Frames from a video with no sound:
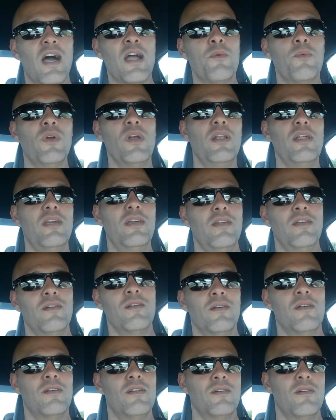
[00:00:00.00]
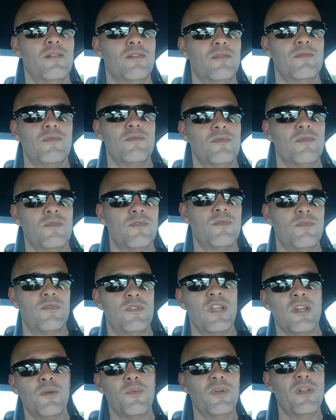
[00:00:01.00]
I really
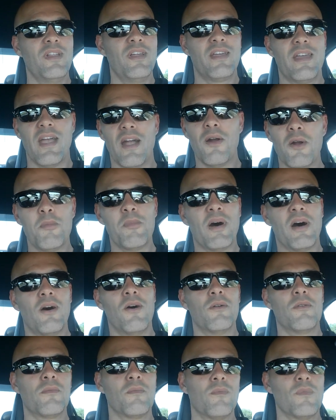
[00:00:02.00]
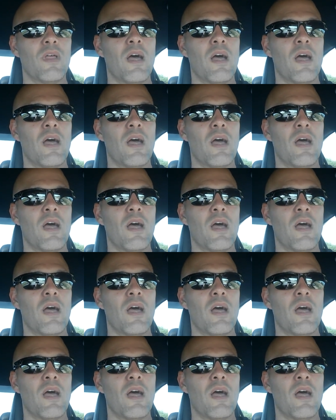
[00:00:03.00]
didn't really care about.